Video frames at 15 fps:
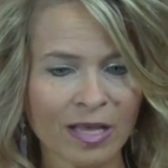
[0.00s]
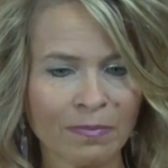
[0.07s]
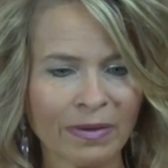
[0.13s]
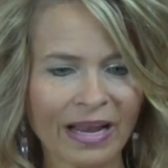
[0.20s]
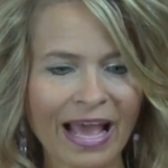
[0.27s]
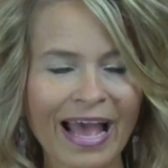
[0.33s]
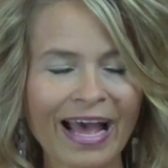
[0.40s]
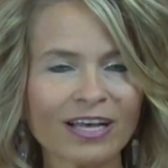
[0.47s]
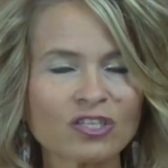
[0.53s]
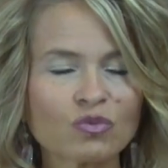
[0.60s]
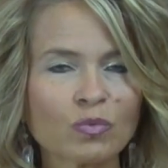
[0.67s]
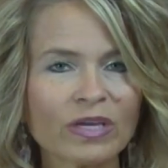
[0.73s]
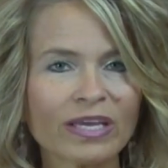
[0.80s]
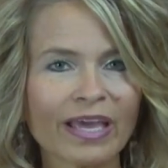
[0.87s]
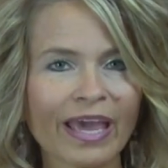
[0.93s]
But as
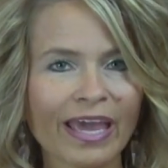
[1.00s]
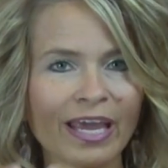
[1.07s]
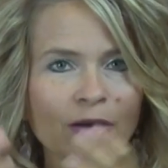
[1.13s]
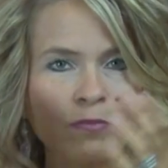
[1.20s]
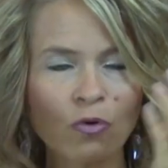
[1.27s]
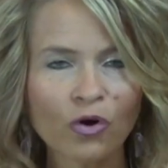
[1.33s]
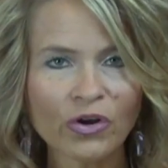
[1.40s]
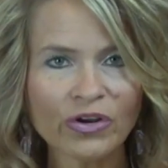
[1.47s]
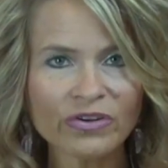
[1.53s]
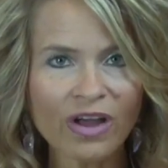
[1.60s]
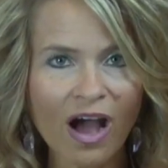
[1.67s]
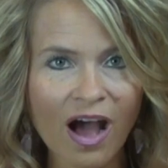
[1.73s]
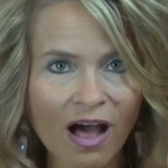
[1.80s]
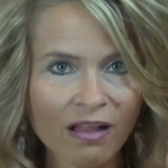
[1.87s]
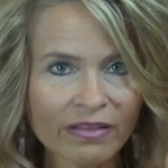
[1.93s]
we gain more
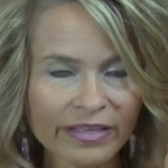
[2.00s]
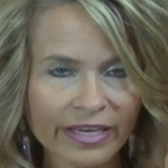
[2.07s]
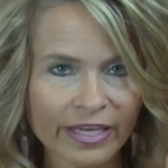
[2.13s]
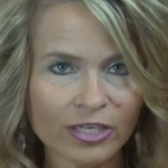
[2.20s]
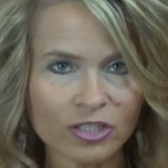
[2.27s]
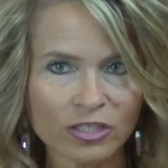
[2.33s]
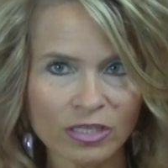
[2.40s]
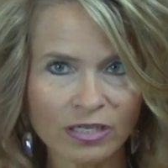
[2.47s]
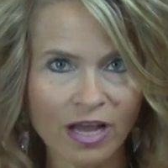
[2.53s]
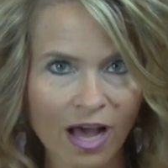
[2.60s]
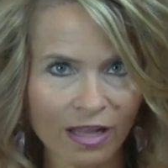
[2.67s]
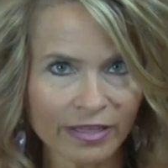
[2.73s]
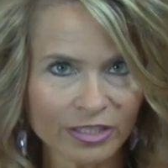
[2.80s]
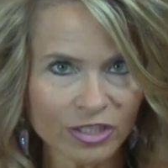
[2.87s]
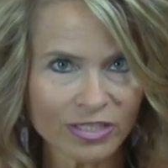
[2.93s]
knowledge, the
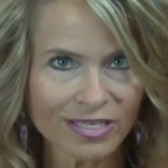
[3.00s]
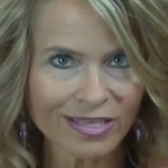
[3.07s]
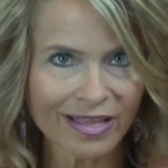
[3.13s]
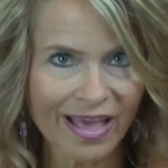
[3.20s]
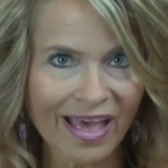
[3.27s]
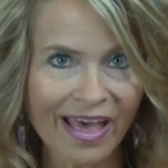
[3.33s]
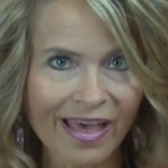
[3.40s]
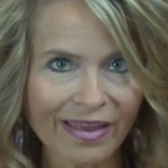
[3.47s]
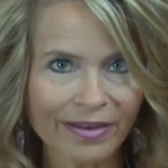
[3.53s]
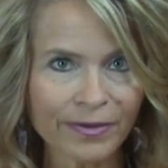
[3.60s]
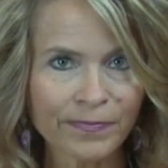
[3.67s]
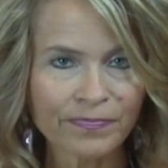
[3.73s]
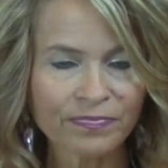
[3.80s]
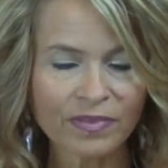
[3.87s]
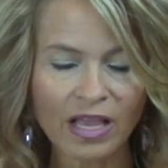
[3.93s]
knowledge is in the head.
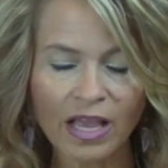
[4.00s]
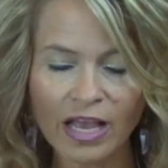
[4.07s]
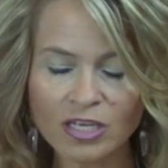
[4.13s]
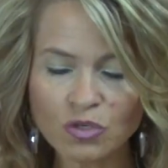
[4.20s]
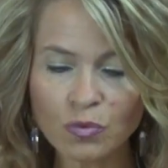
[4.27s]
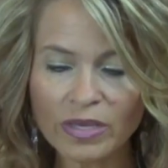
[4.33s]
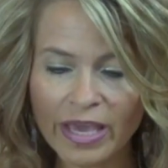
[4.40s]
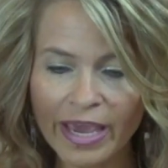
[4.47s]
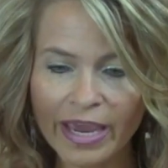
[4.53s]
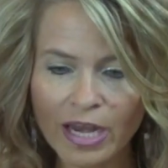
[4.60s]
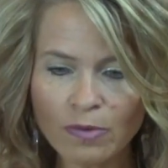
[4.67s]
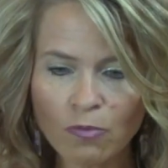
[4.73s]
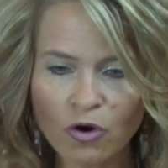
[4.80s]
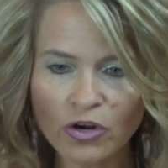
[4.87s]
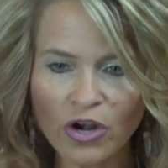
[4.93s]
As we
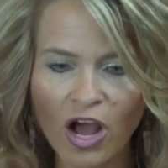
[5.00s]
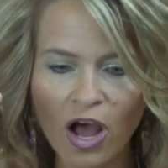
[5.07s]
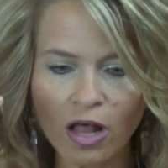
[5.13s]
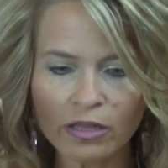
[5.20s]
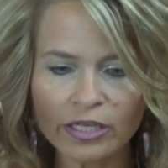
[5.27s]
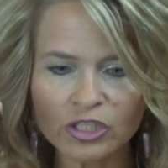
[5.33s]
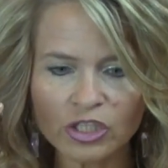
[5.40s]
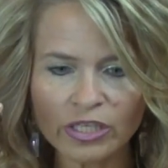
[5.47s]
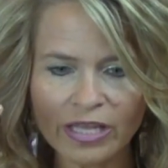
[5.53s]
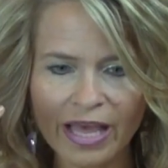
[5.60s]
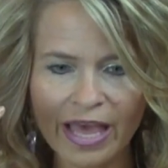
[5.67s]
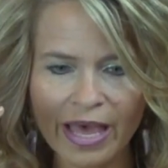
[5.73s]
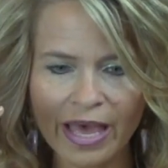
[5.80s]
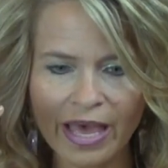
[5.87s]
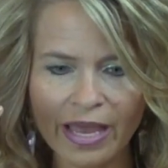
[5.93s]
gain more knowledge in the
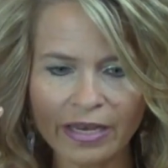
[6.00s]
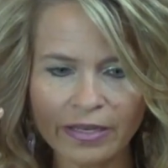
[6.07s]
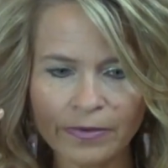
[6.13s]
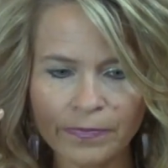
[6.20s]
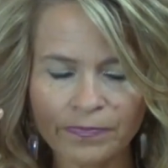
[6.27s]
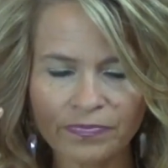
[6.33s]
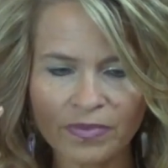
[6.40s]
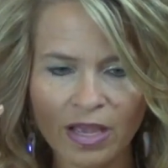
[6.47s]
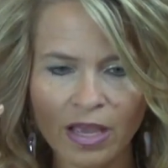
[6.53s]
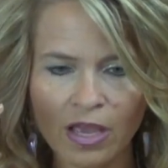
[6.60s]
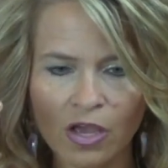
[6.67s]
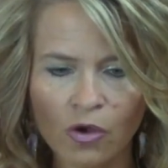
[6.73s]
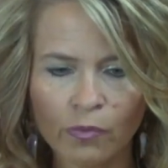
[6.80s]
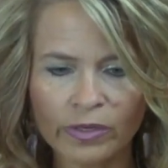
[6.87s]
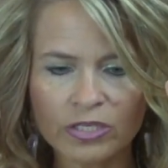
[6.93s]
head,
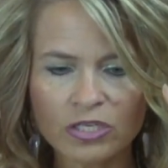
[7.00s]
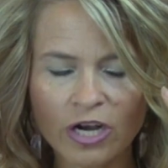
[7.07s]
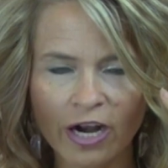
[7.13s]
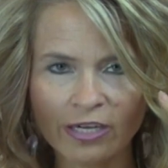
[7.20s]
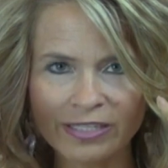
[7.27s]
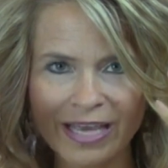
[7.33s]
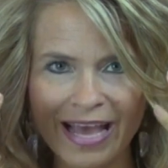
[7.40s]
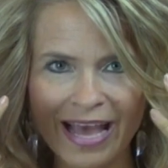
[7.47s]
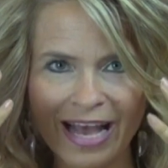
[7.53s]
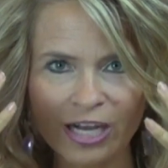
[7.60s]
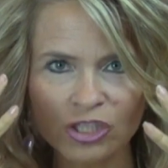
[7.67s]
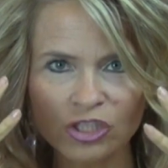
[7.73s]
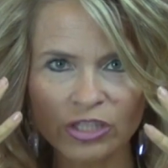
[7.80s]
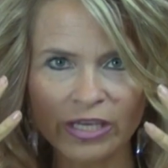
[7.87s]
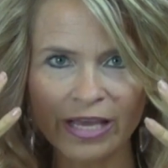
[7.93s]
we start to
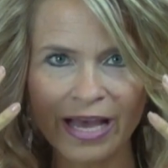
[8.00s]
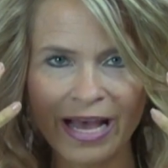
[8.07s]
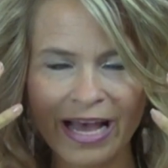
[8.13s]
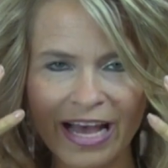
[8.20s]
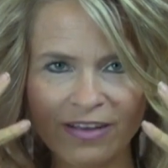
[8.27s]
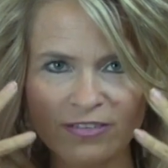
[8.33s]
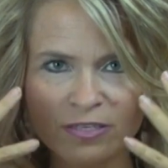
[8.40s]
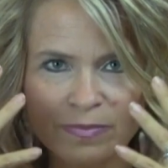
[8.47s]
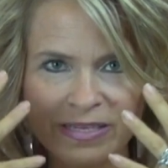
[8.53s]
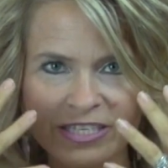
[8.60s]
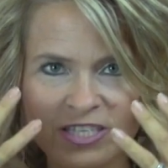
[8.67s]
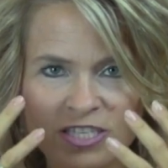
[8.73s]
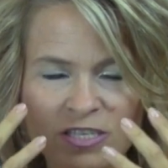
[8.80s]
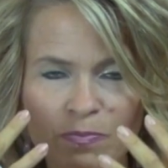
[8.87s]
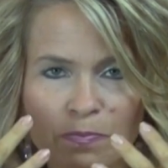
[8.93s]
actually have some
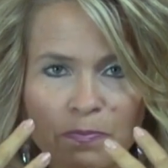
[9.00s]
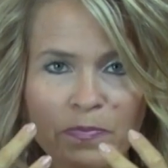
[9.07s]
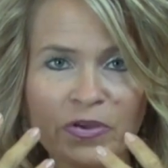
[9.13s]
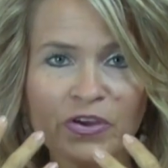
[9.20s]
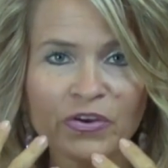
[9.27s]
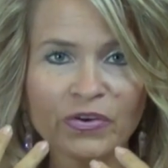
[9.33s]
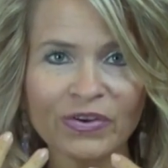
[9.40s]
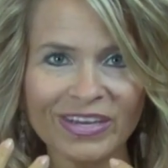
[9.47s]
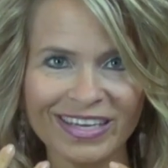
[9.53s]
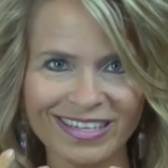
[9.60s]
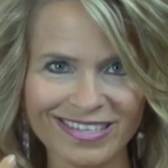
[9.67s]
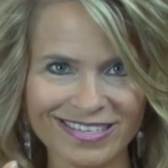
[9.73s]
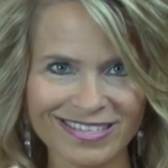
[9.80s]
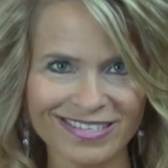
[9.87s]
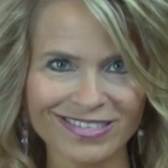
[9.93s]

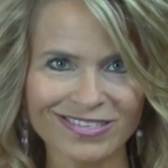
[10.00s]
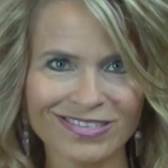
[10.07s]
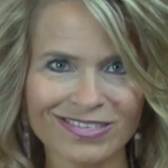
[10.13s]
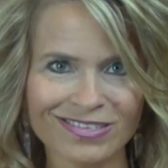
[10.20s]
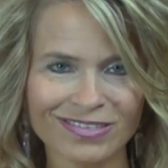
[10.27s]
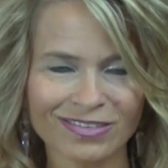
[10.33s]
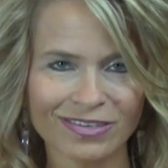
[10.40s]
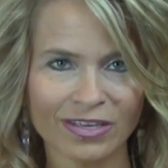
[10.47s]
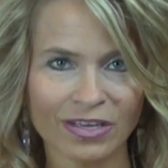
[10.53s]
experiences